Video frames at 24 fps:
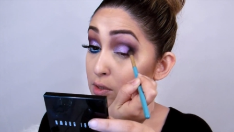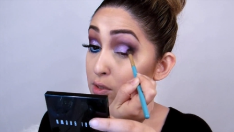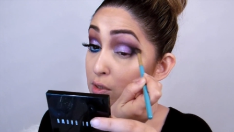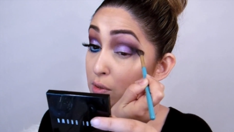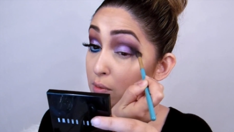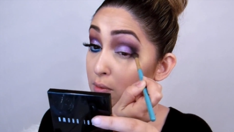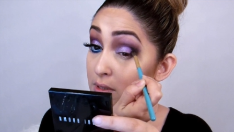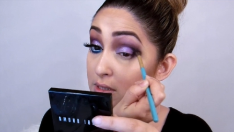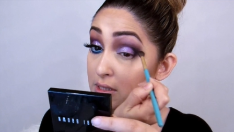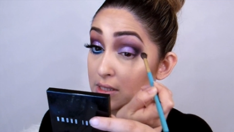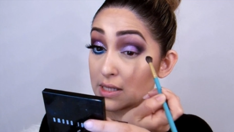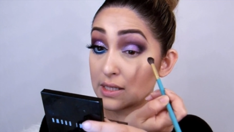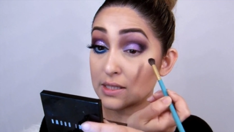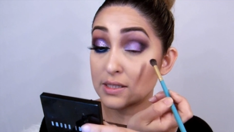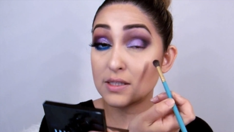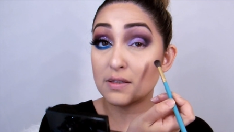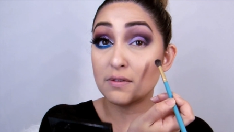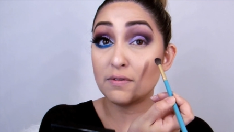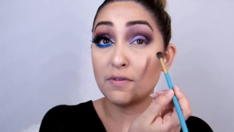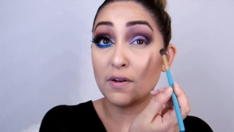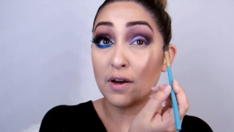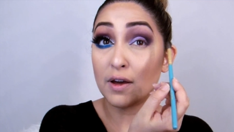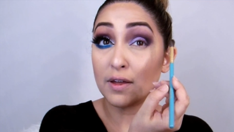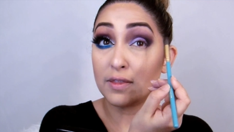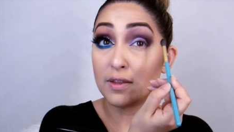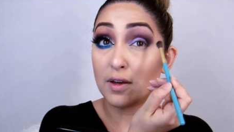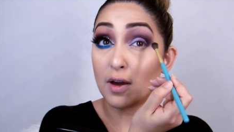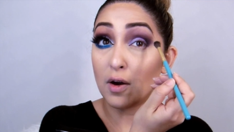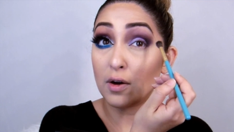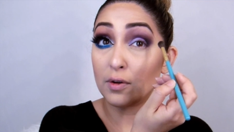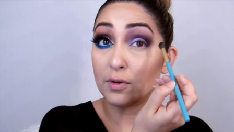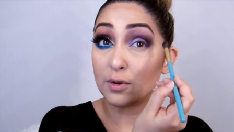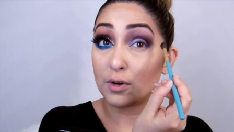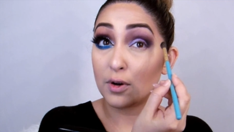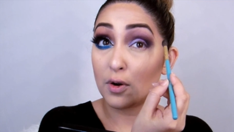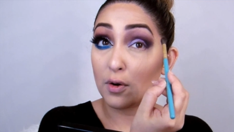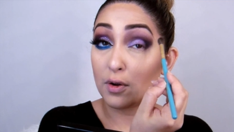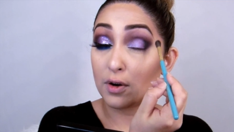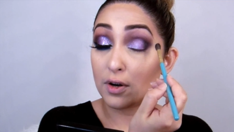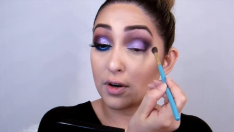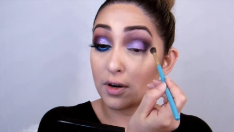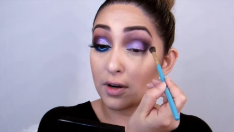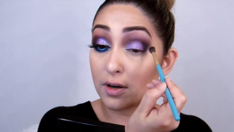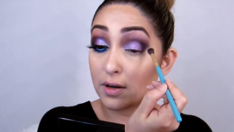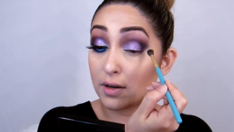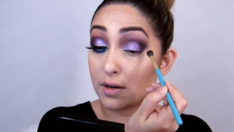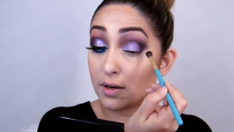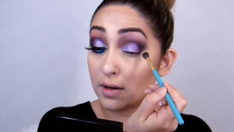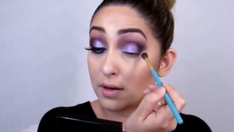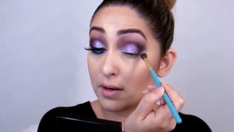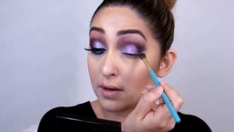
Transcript: to intensify the outer corner.